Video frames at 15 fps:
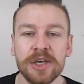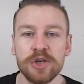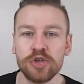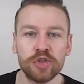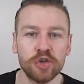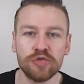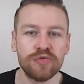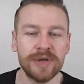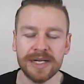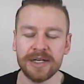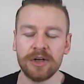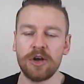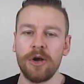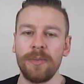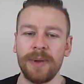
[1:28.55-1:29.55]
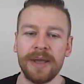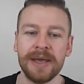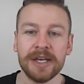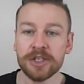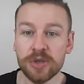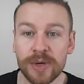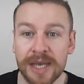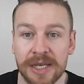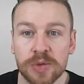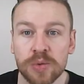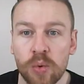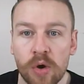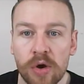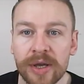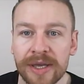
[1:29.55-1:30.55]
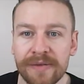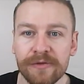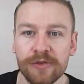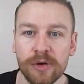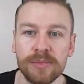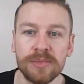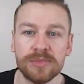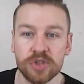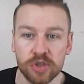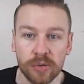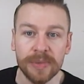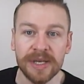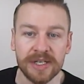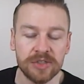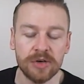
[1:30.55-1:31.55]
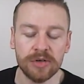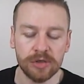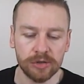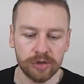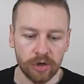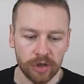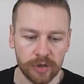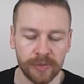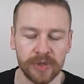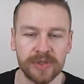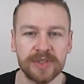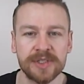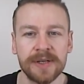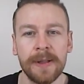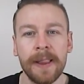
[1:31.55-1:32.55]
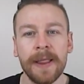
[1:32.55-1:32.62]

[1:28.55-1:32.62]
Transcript: You should read a copy. So he is working from some historical documents.